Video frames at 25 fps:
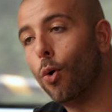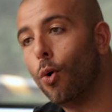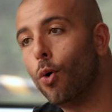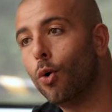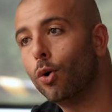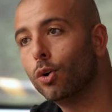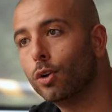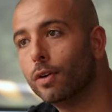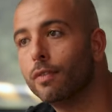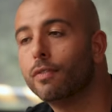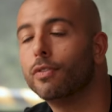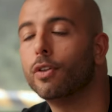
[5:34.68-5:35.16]

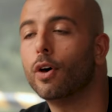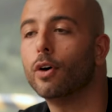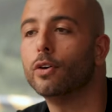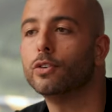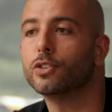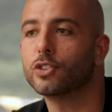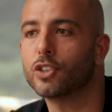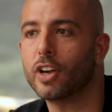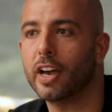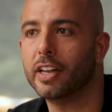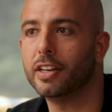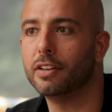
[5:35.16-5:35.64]
all of
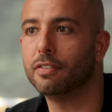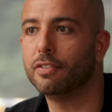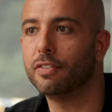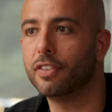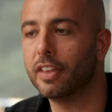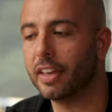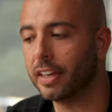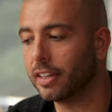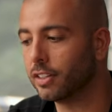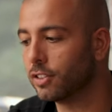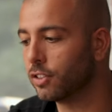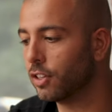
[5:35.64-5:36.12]
those kind of
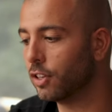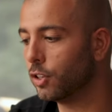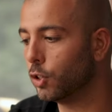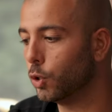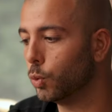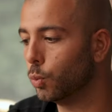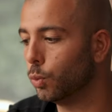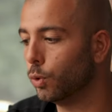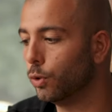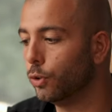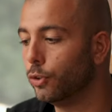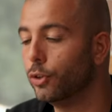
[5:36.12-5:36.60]
things that
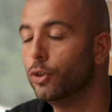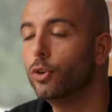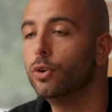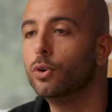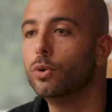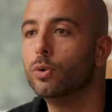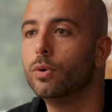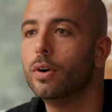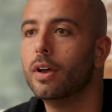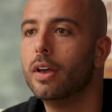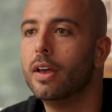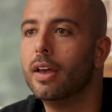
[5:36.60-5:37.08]
you will
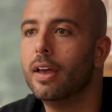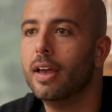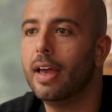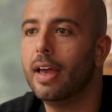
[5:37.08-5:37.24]
do,